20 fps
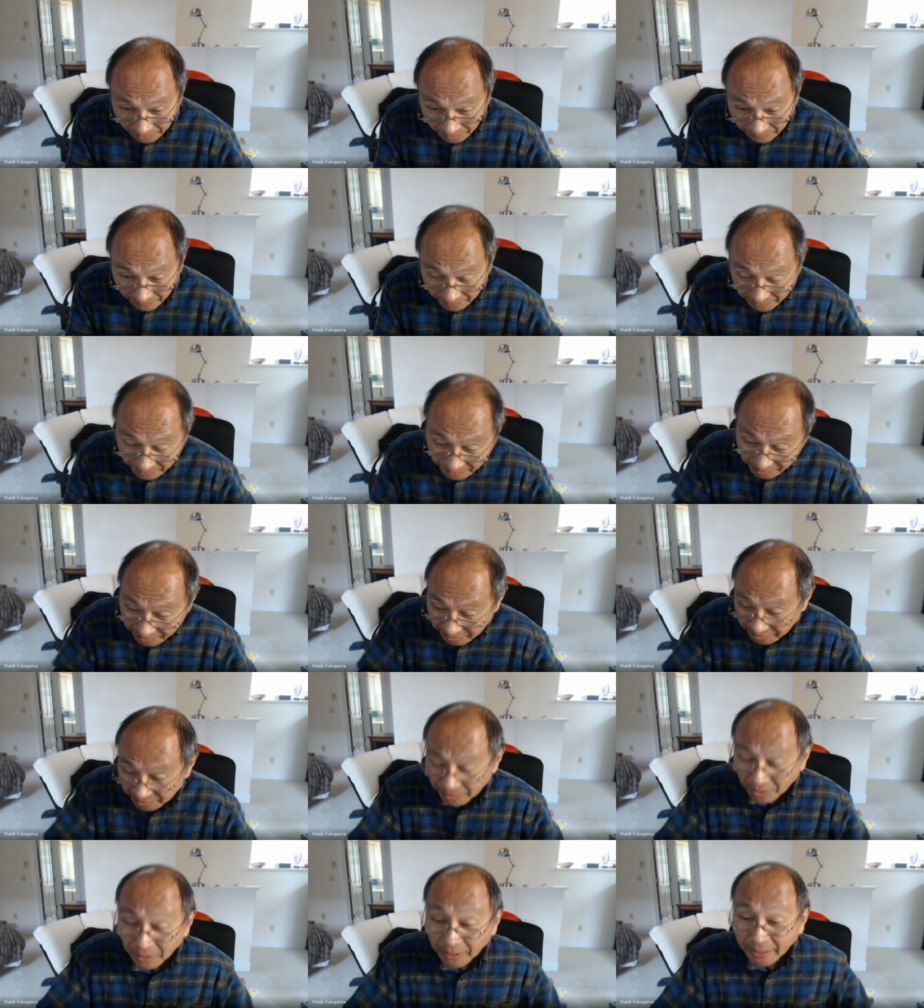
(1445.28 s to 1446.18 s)
of the
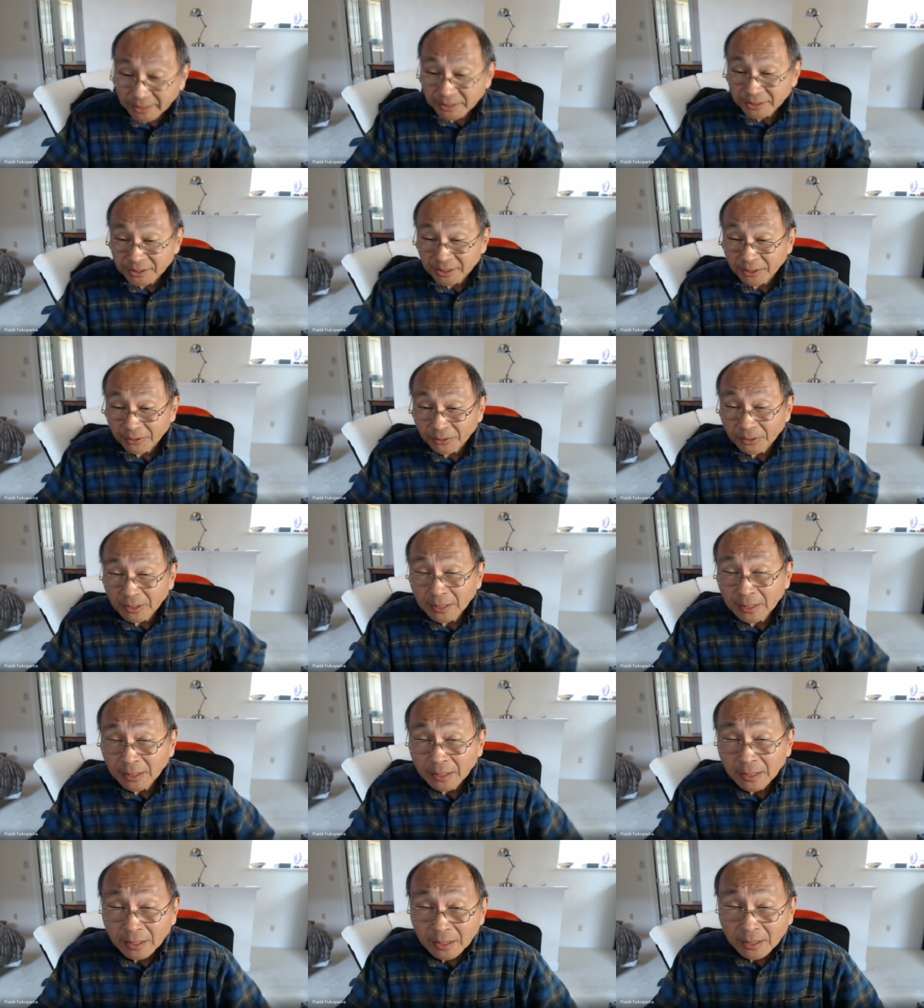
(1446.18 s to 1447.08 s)
disease. All right, so
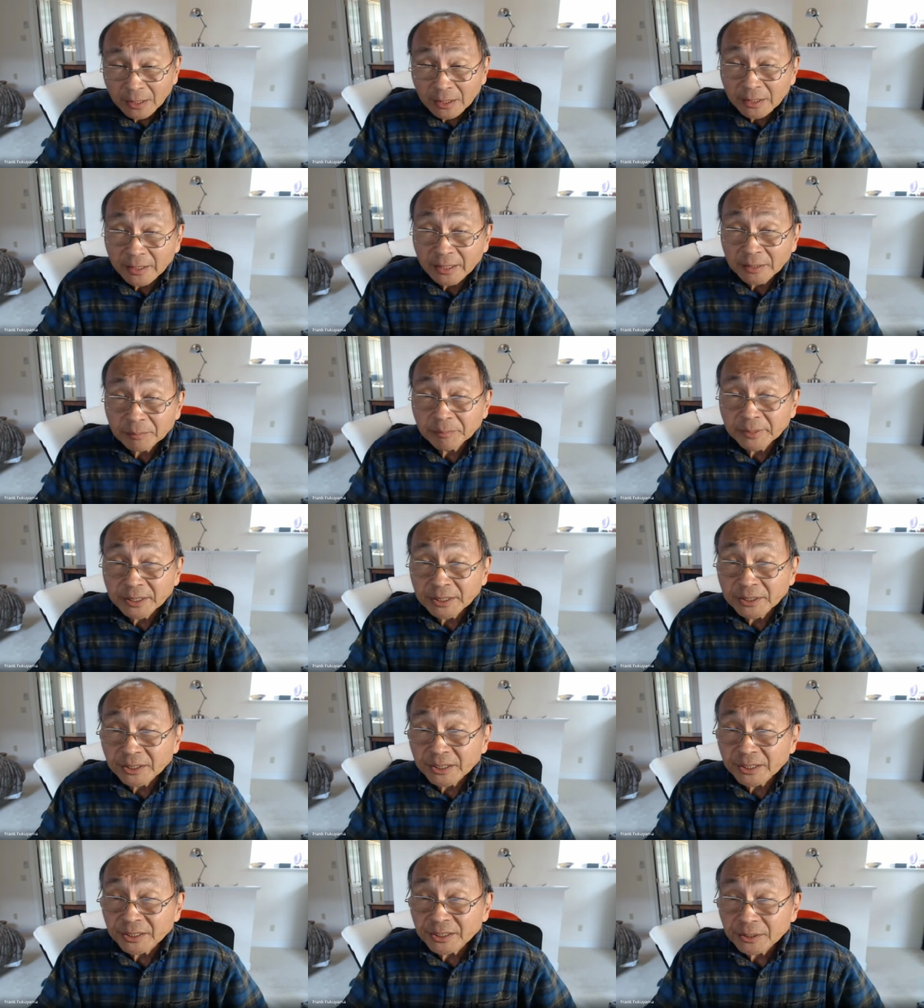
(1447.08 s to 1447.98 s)
let, so, me, just,
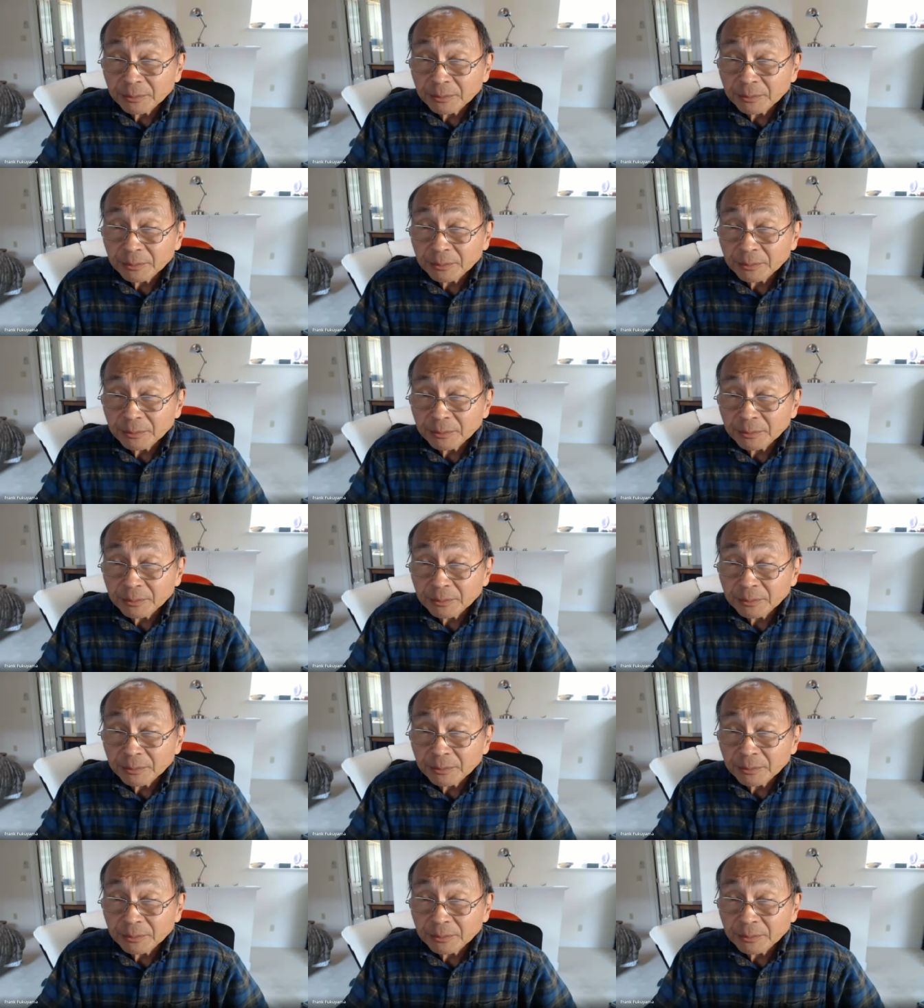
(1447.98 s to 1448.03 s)
let me ask